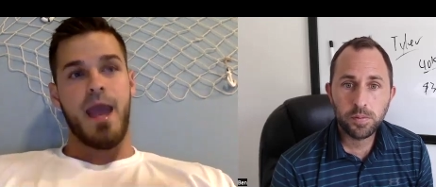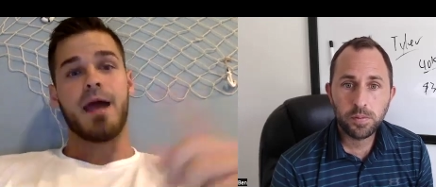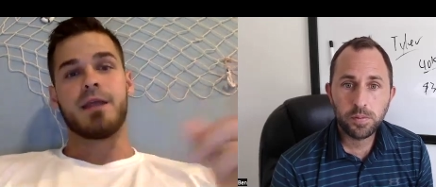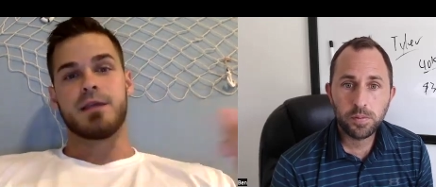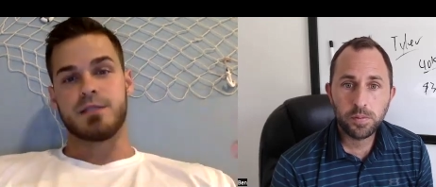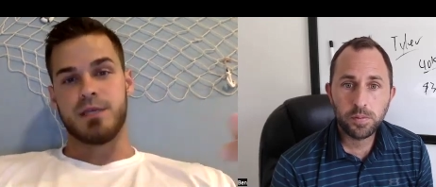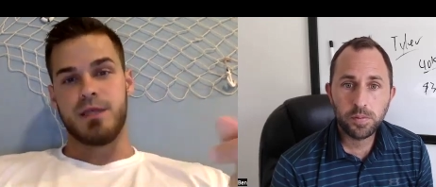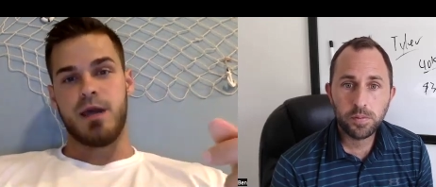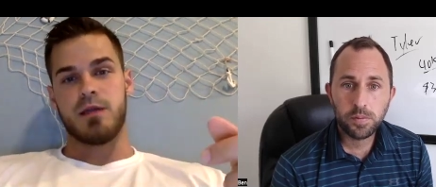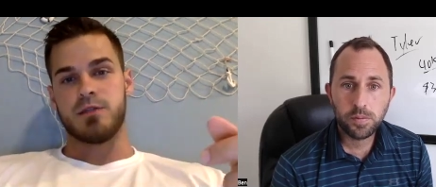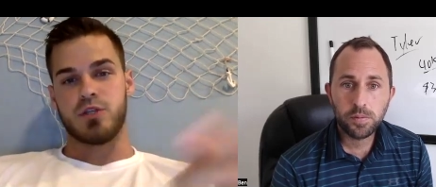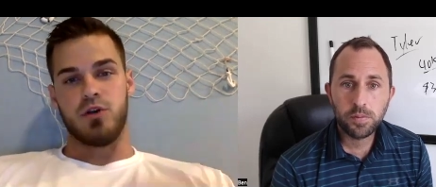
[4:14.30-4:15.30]
Speaker 1: adding to
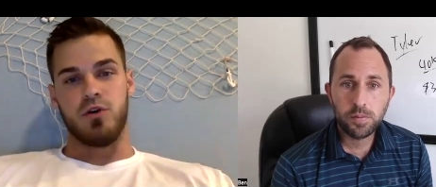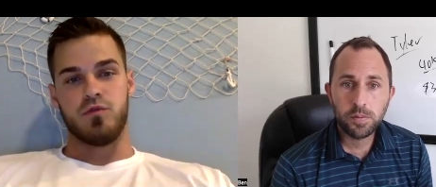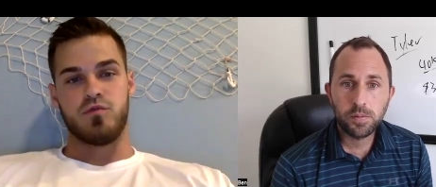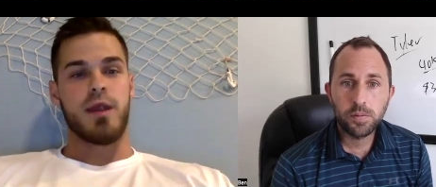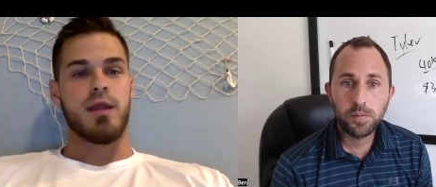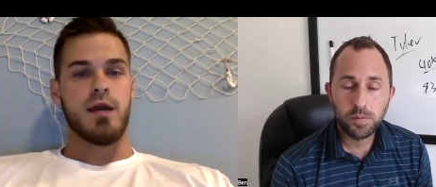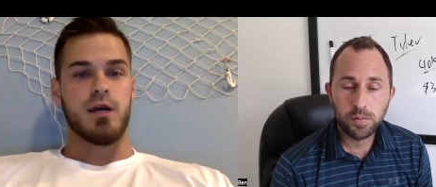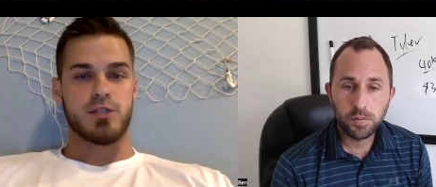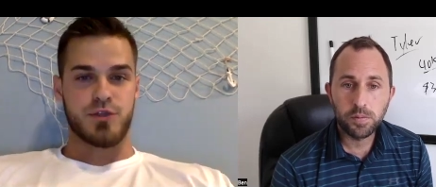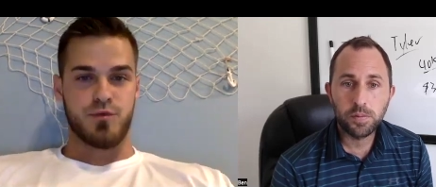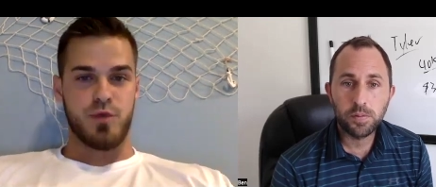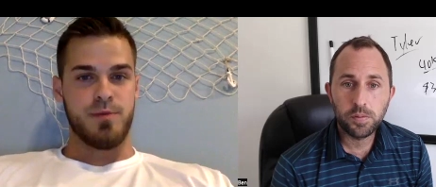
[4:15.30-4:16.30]
that. So right now it's
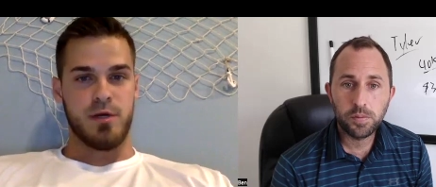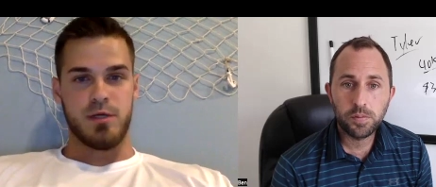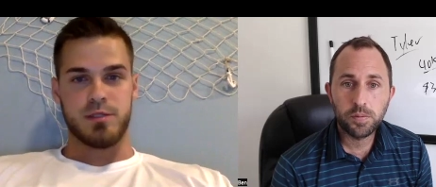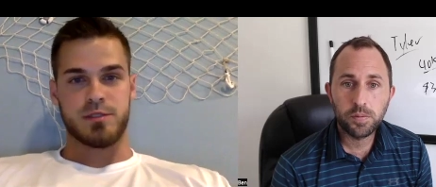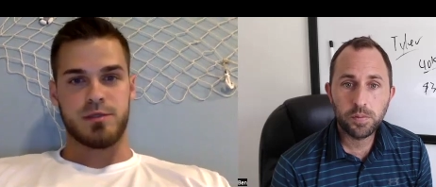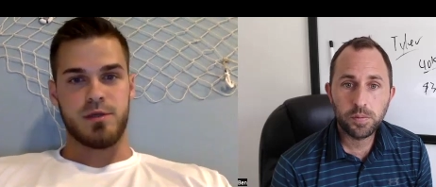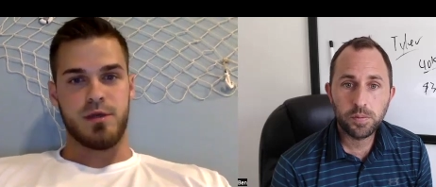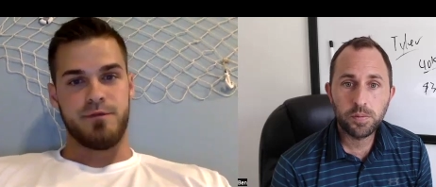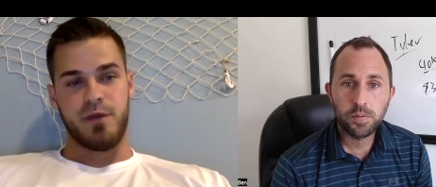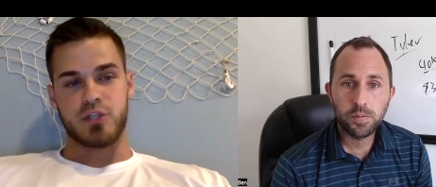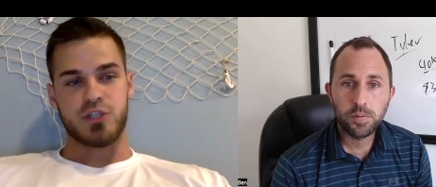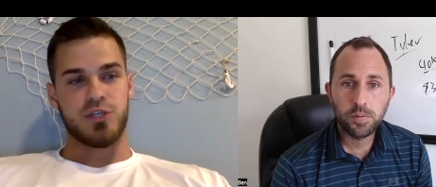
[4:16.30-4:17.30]
three months.
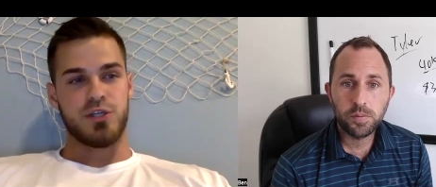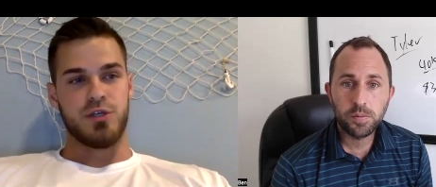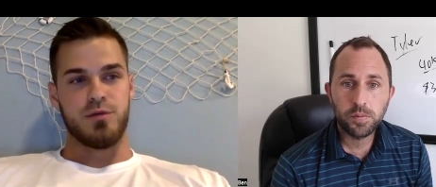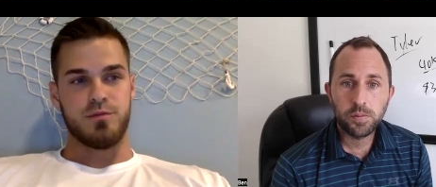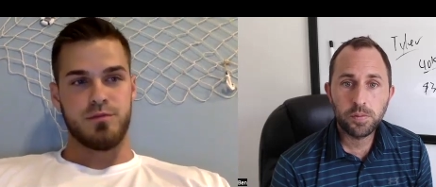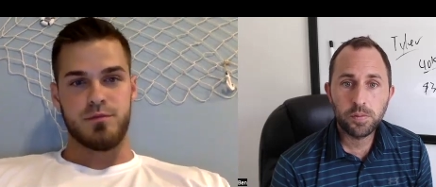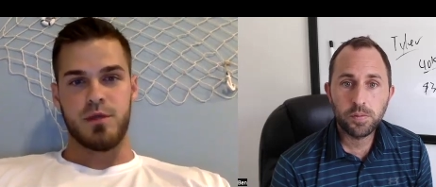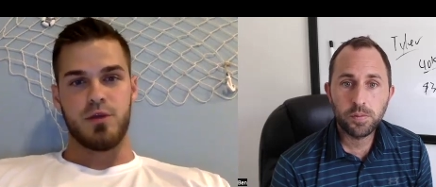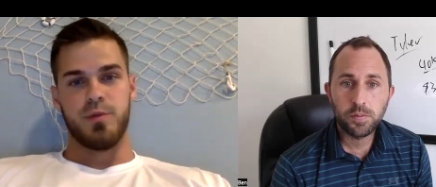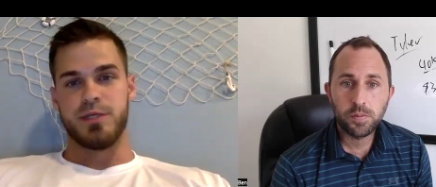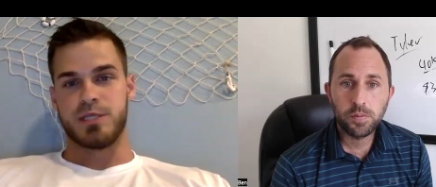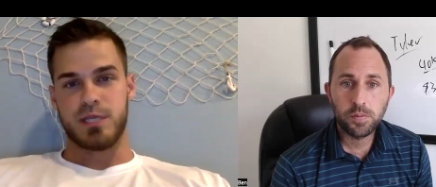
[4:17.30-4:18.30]
Eventually
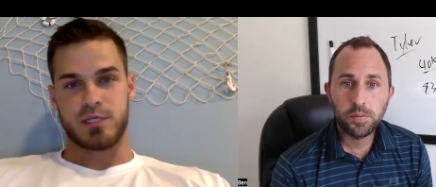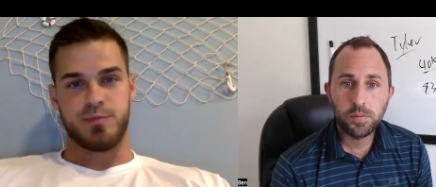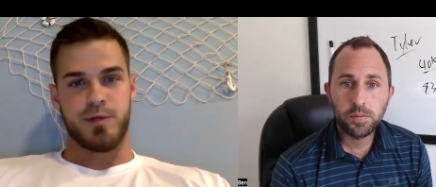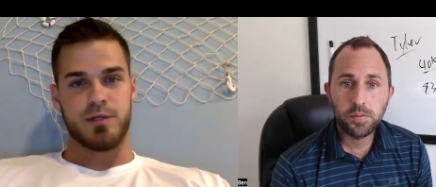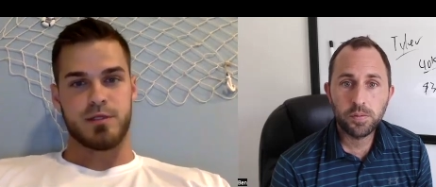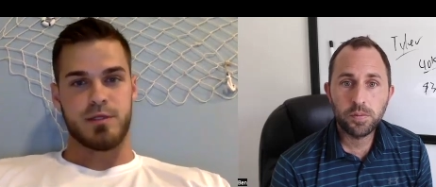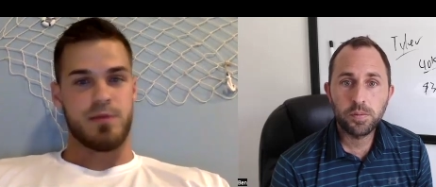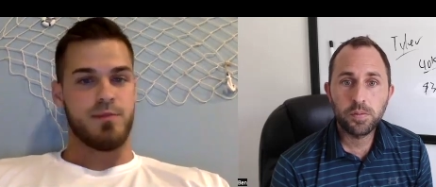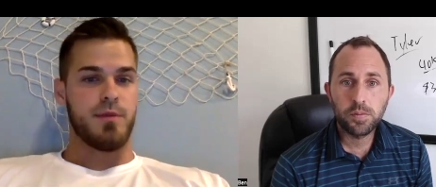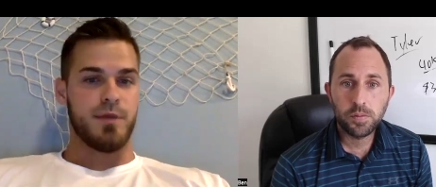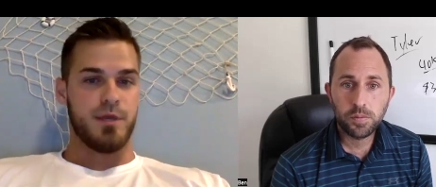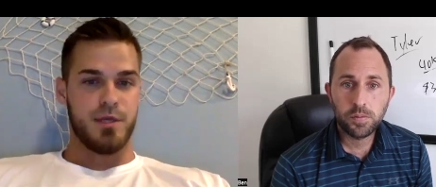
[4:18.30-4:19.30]
it'll be six months, then
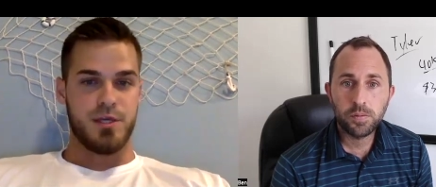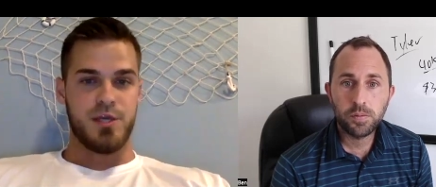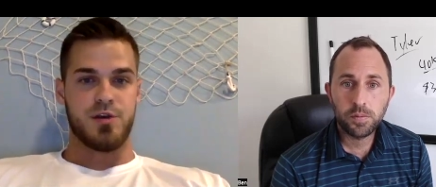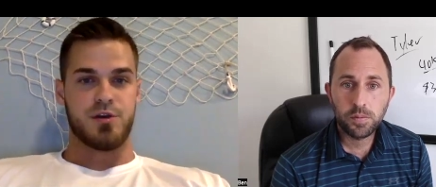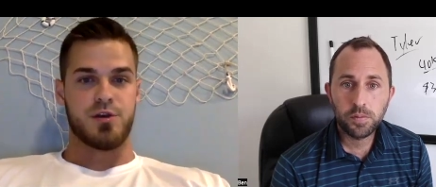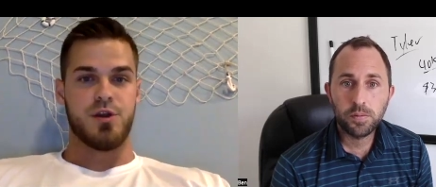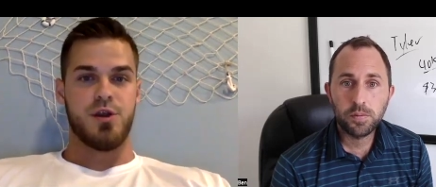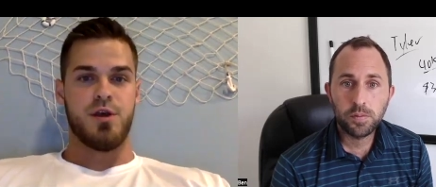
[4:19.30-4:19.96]
maybe a year,